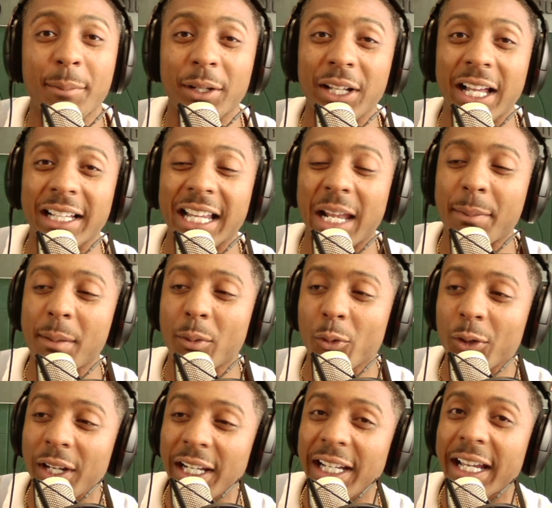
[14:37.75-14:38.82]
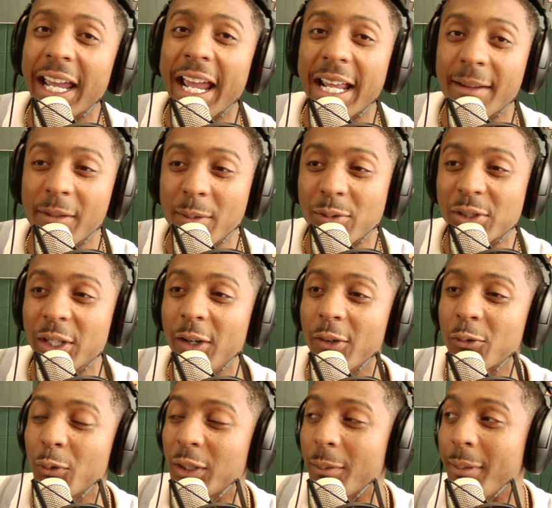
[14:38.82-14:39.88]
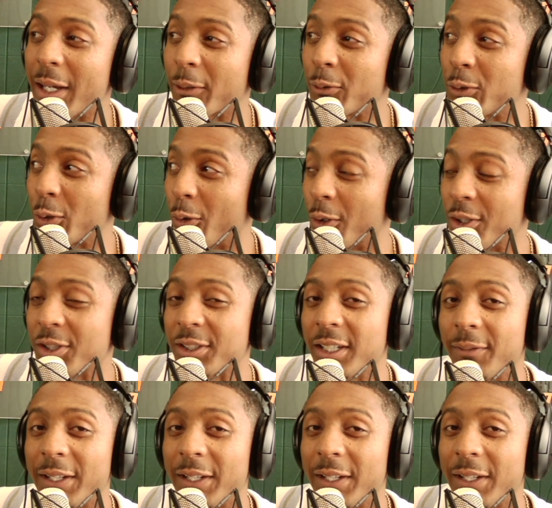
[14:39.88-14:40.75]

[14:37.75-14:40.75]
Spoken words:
A lot of people were getting ahead of themselves with the Michael Jordan stuff.